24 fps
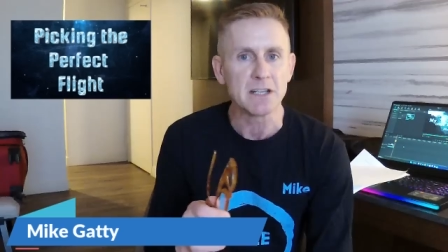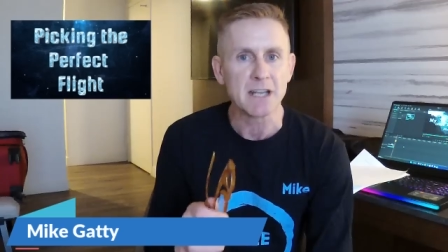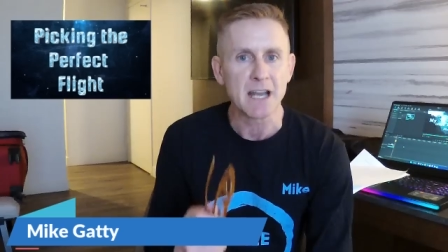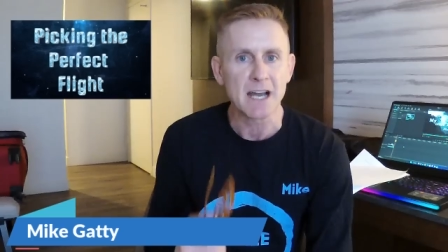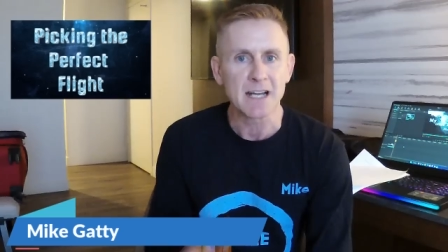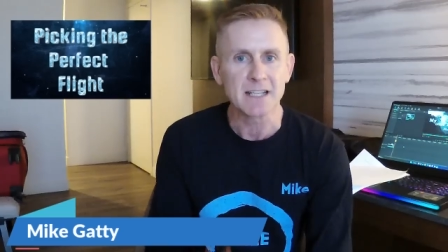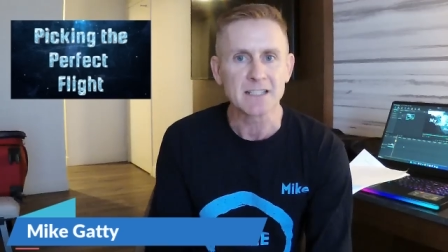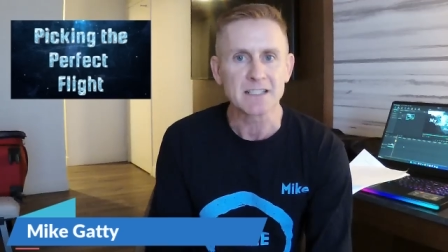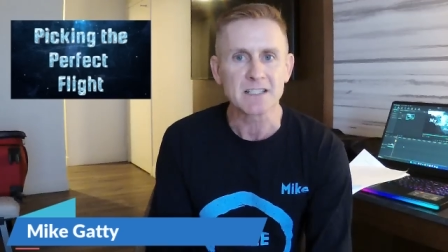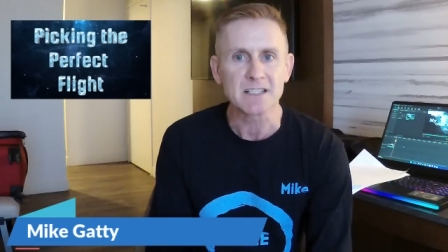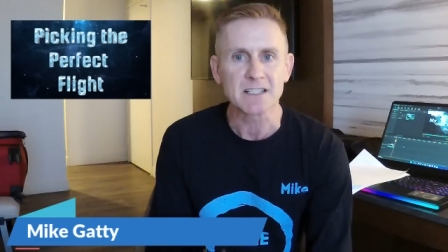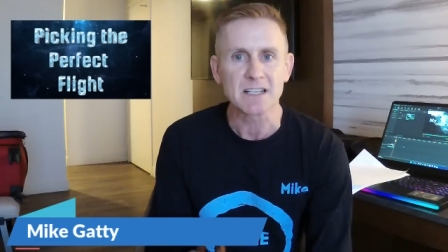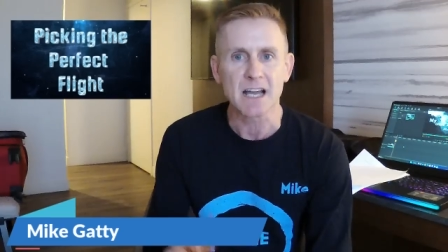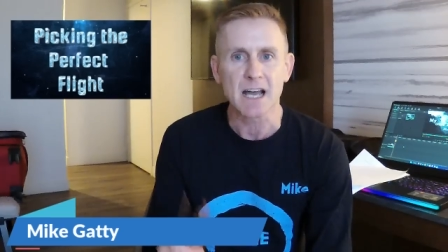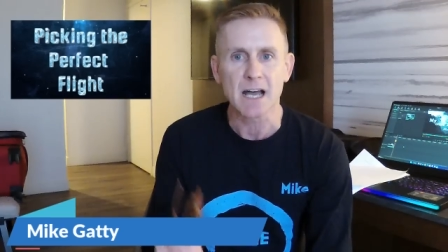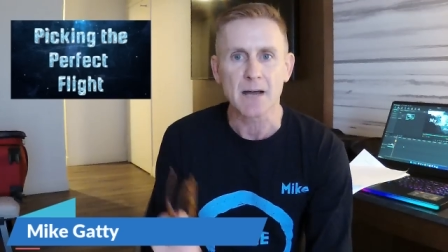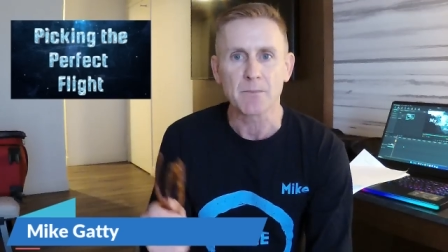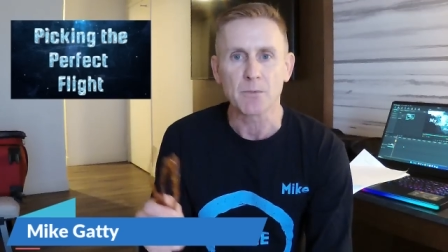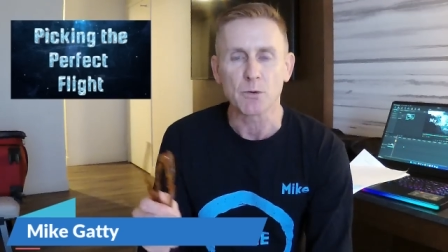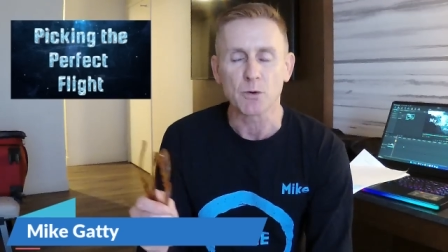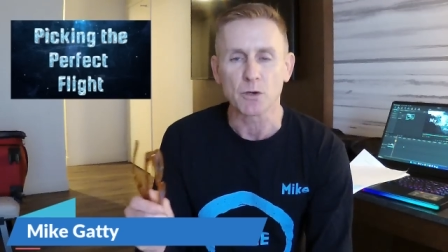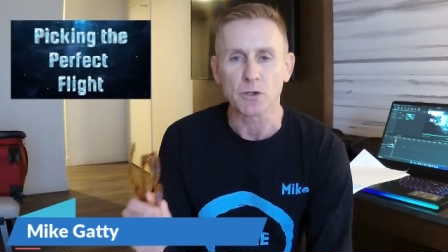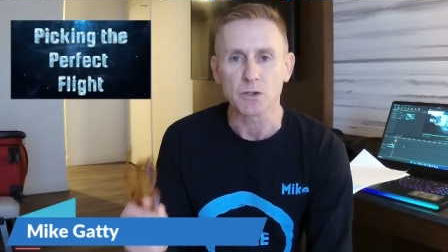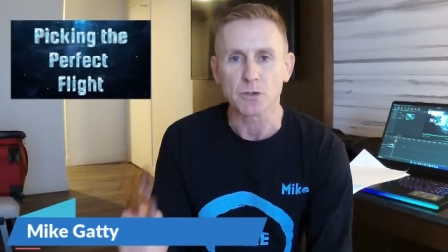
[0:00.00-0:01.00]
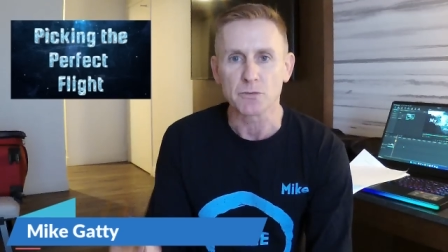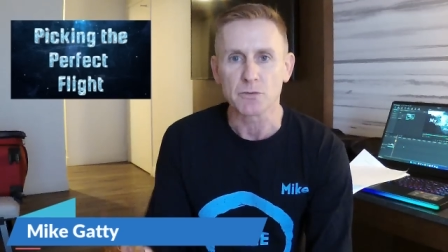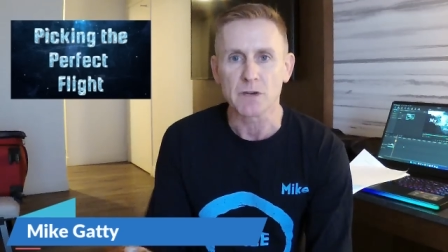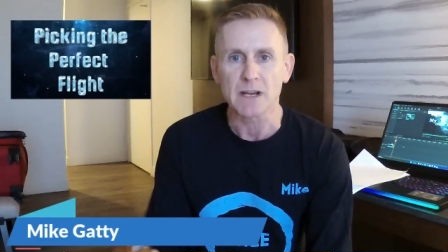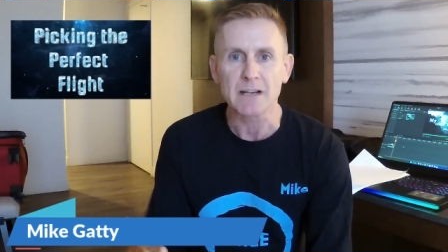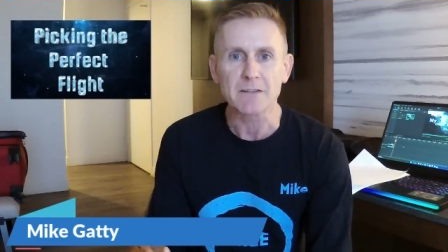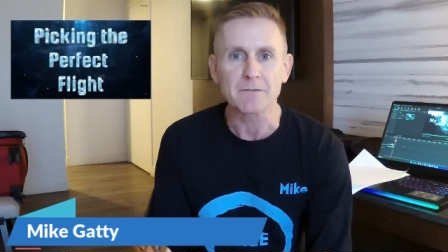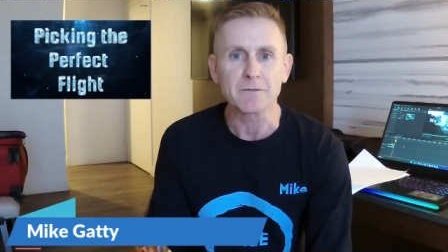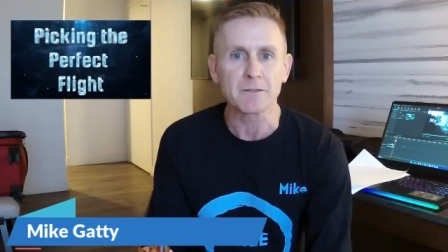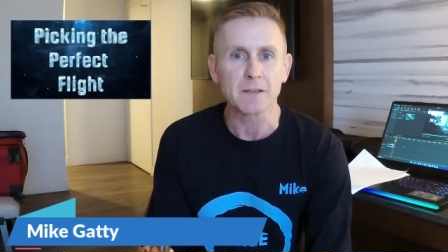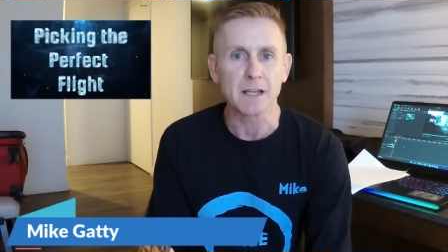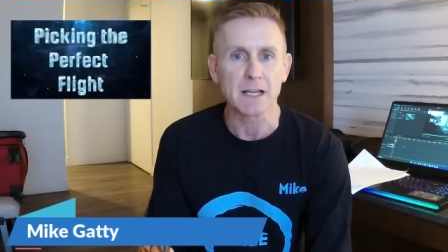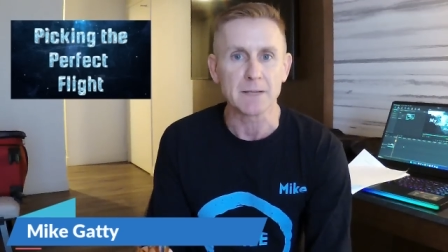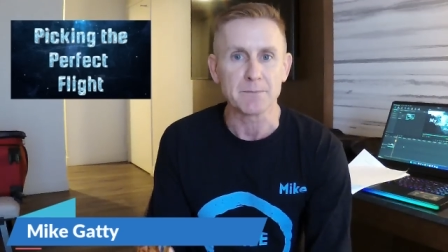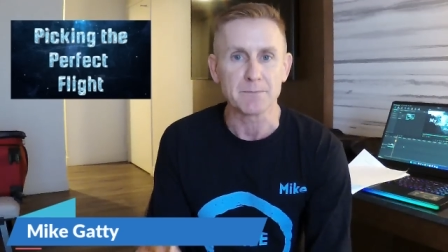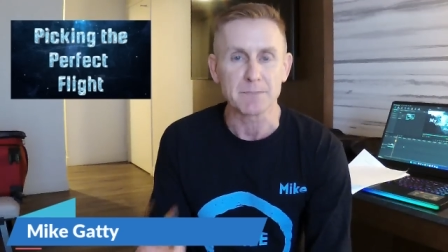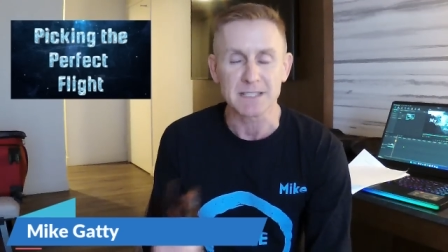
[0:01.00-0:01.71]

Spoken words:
nonstop or a direct flight,